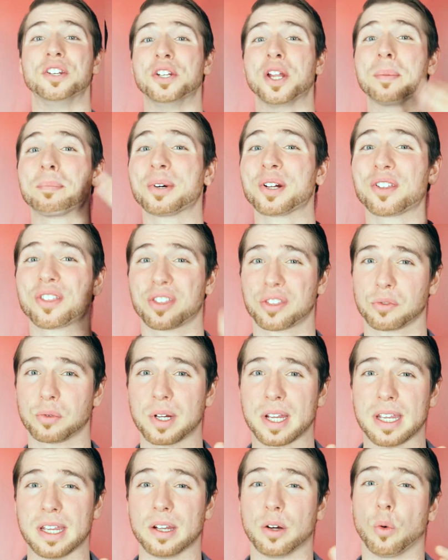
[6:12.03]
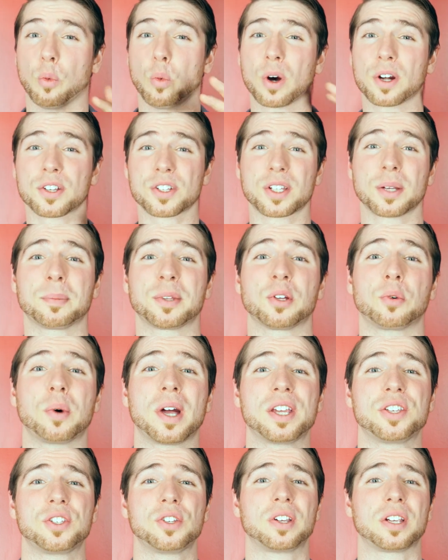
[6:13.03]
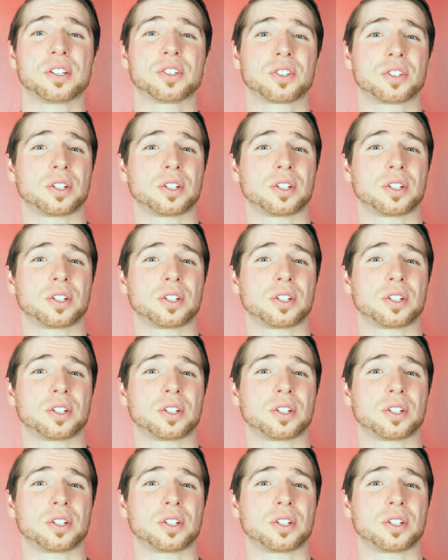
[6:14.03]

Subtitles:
Number three, what are some of the ways you can